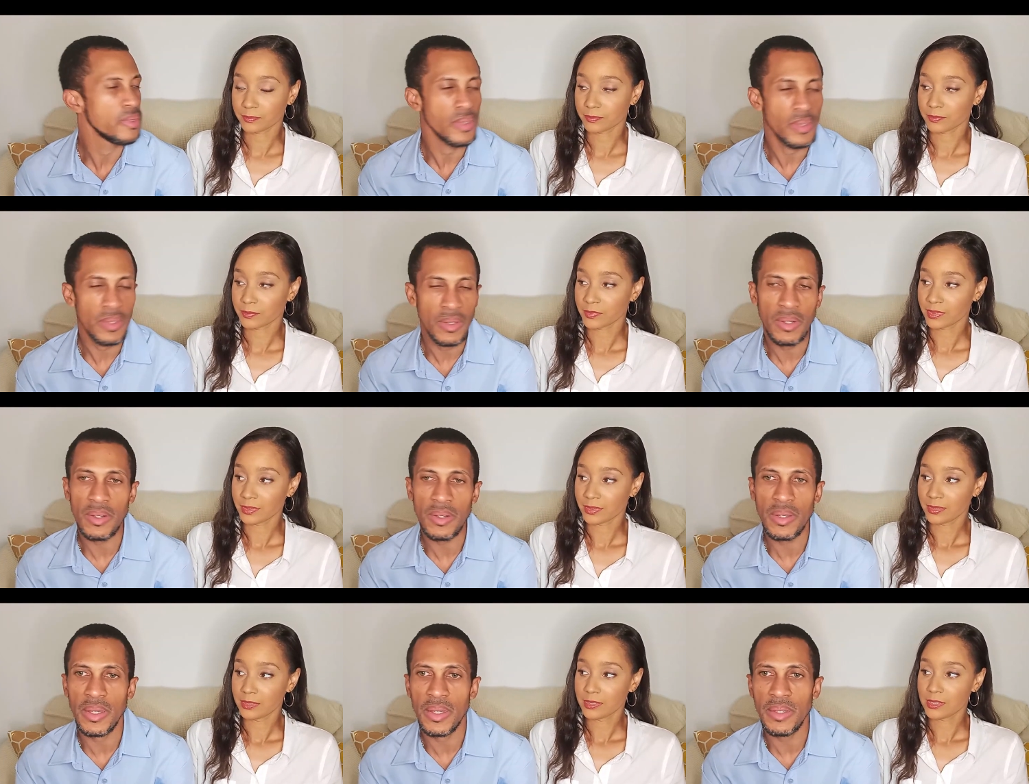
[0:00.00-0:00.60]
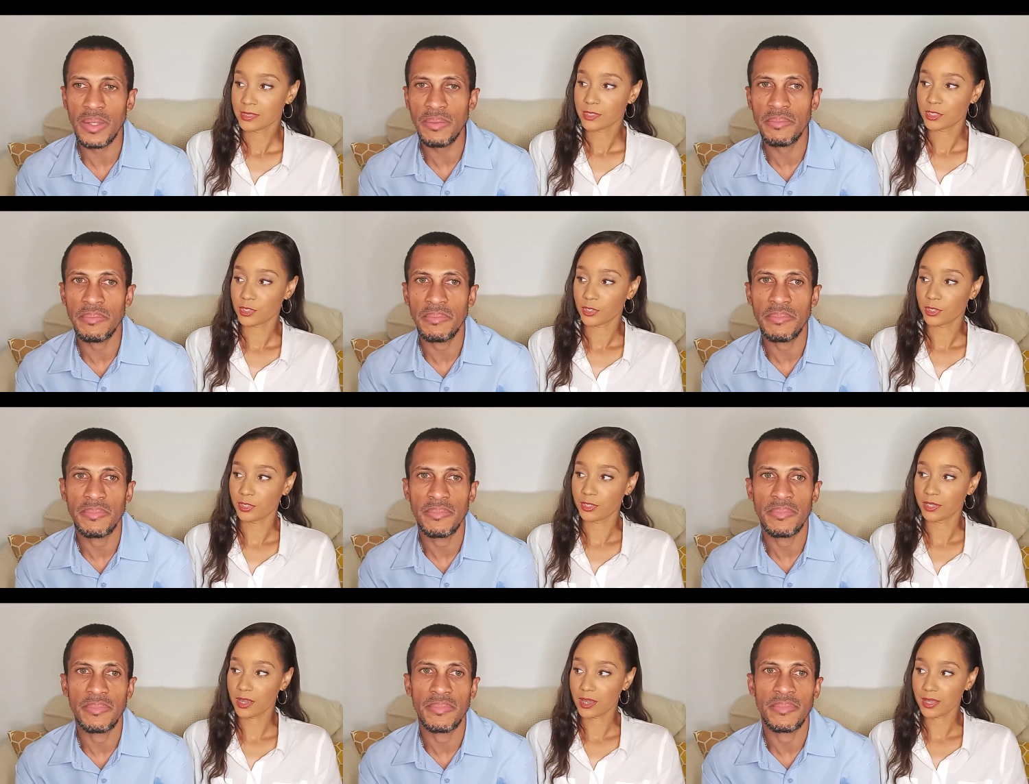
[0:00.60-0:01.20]
Speaker 1: Okay. So
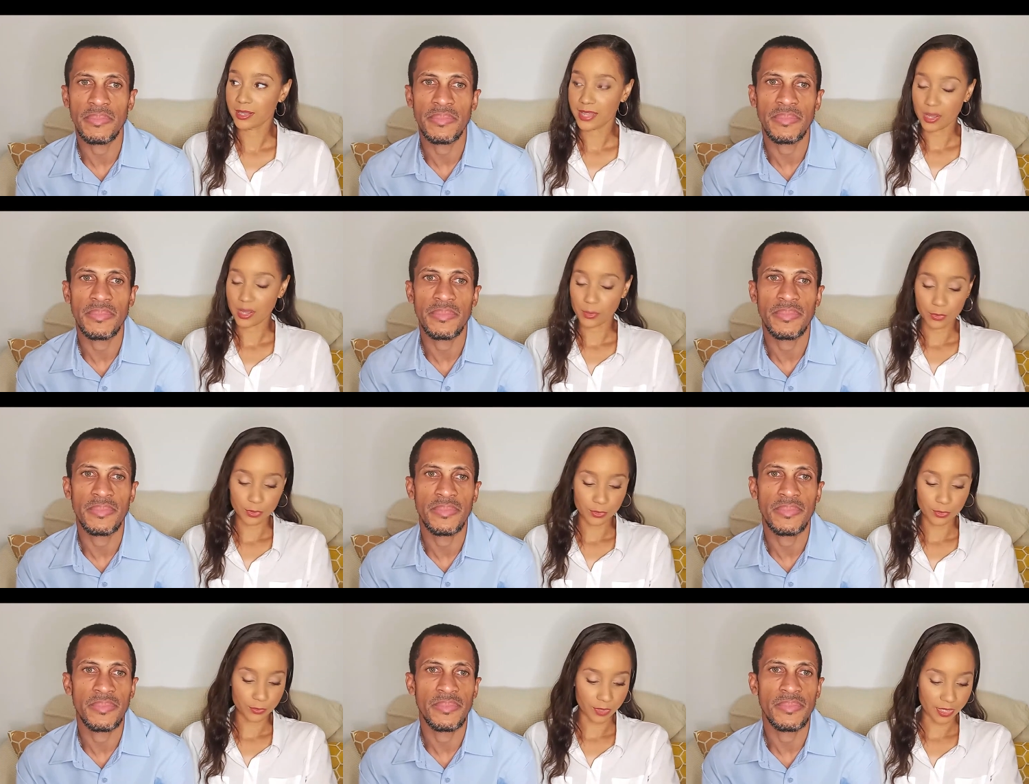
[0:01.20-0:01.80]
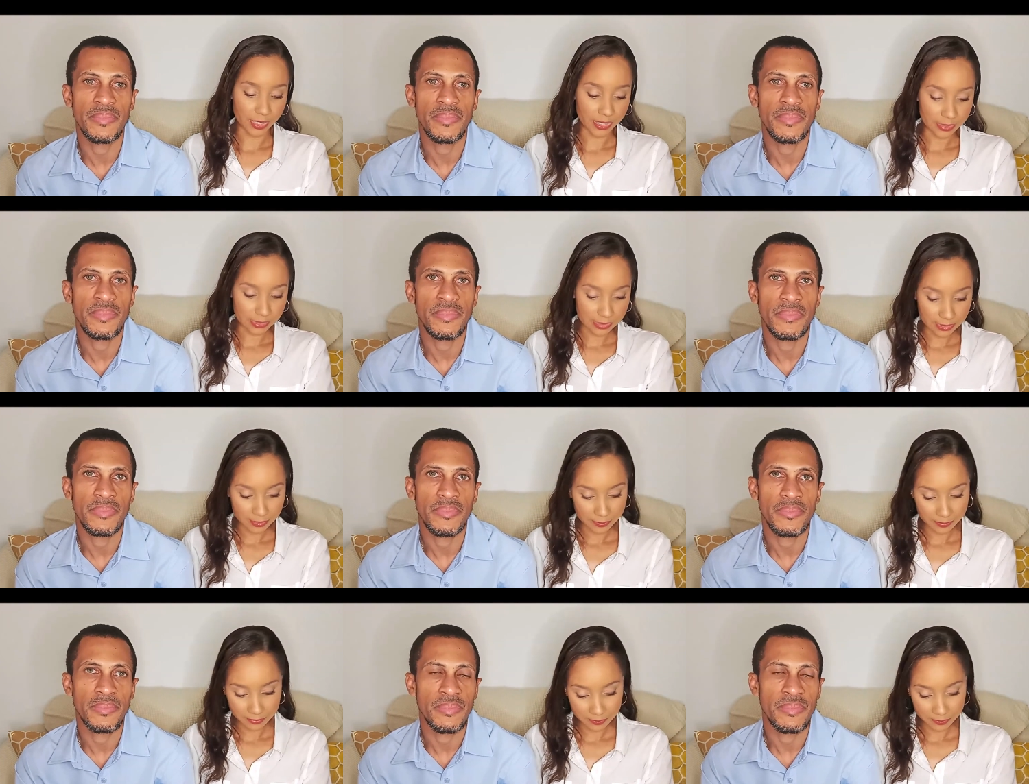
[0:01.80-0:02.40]
you got that one right.
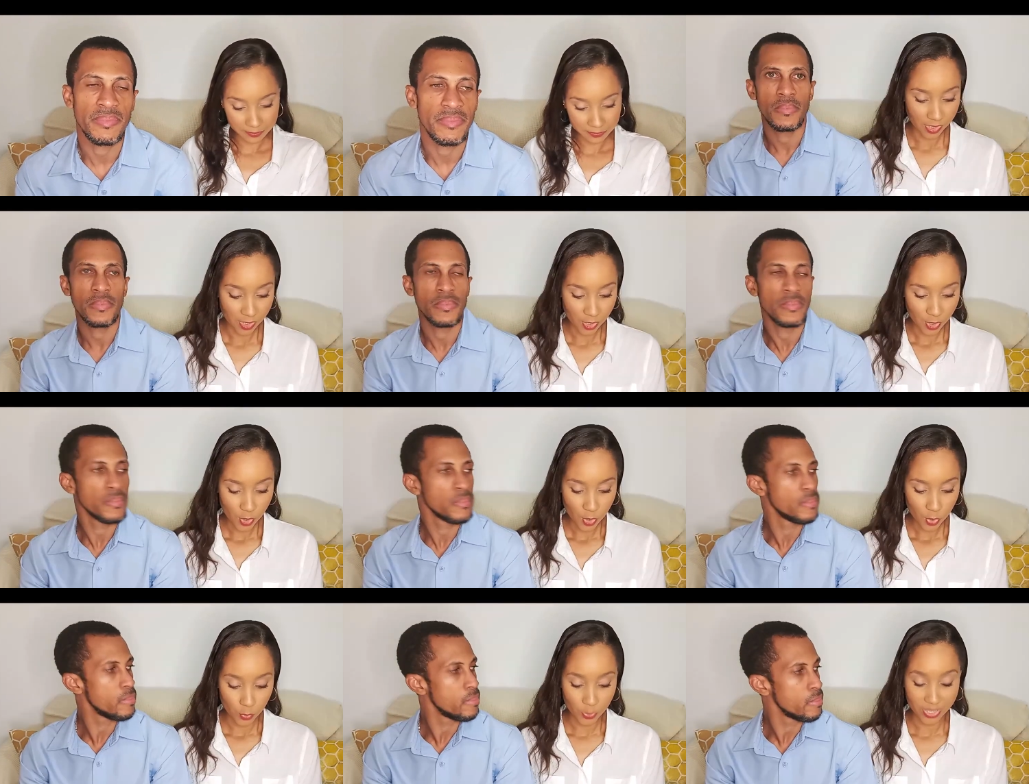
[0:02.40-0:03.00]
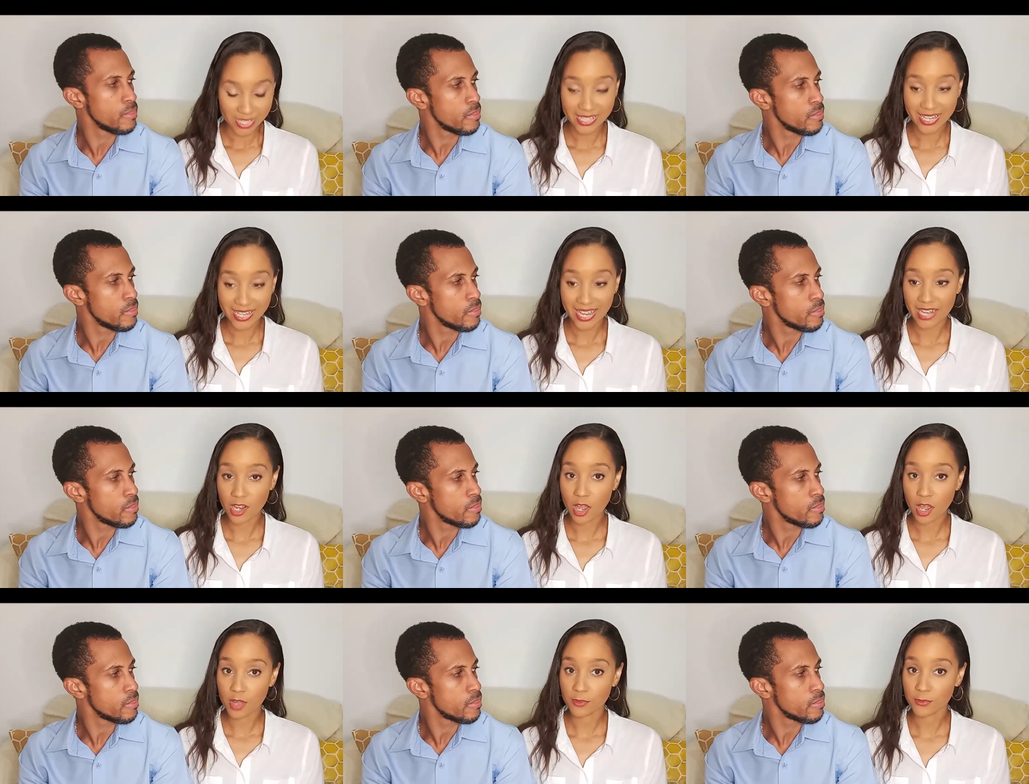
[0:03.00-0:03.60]
We
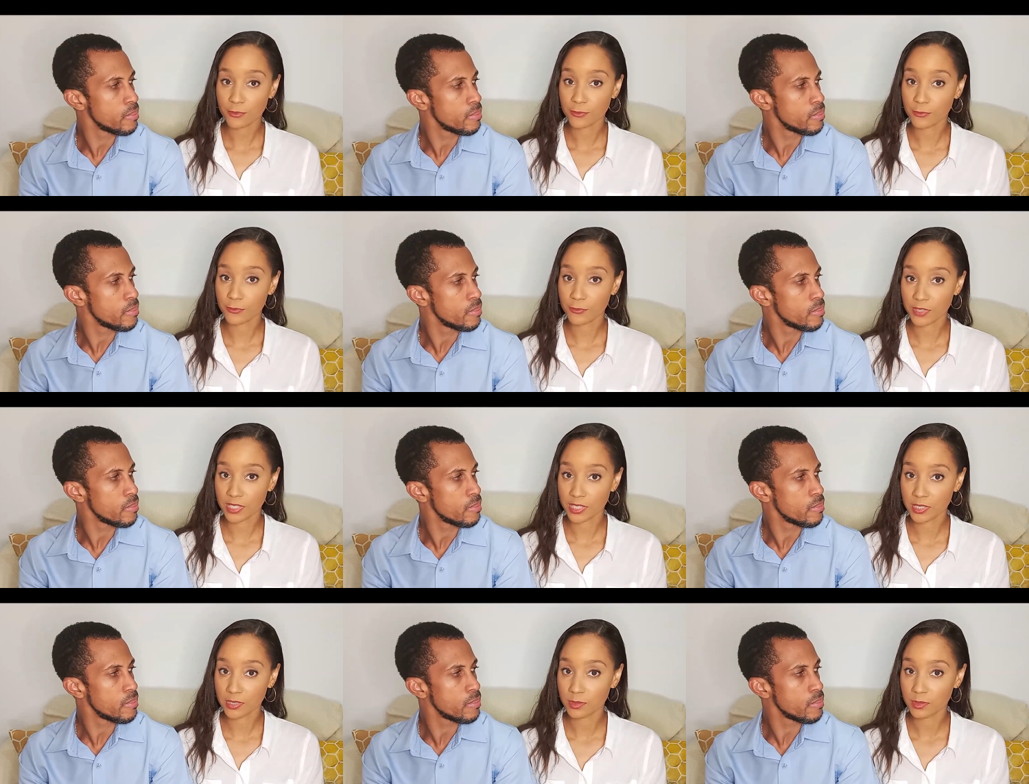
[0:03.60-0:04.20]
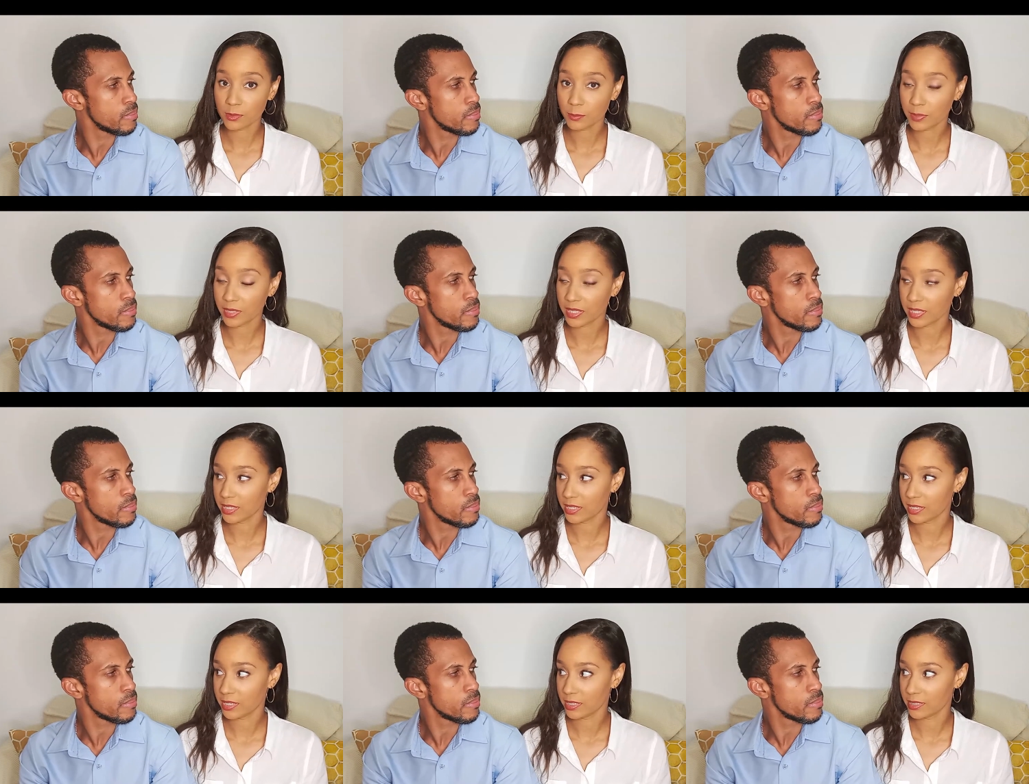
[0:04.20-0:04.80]
cannot feel
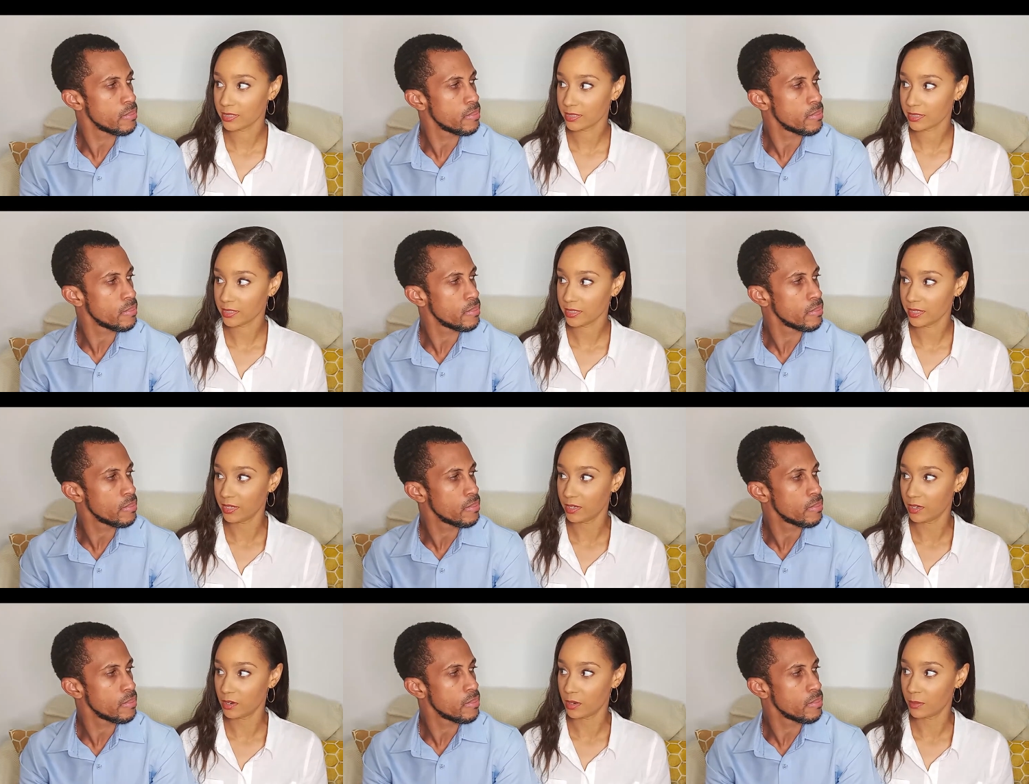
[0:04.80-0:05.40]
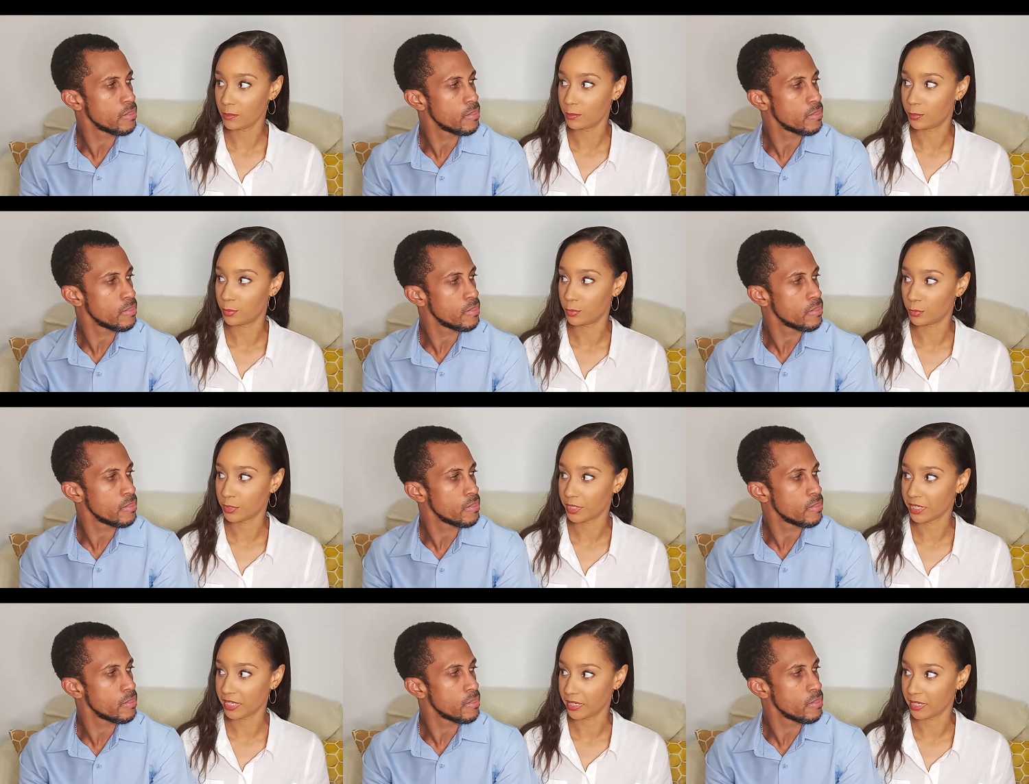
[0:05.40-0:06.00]
pain in our
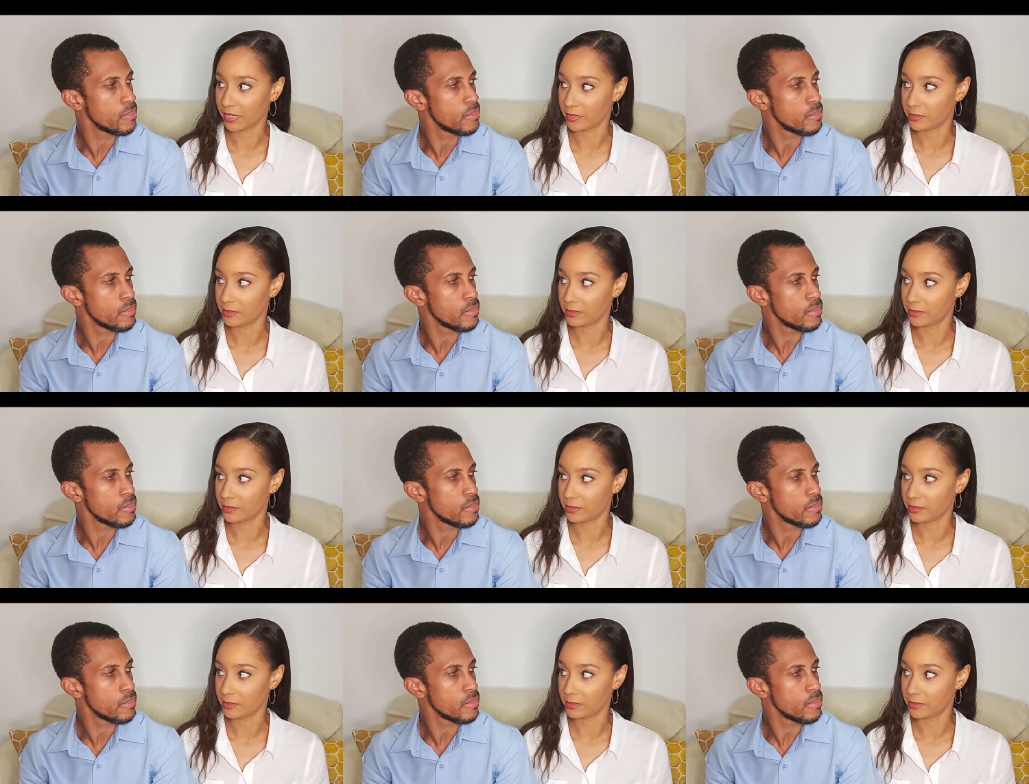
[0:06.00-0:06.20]
brain.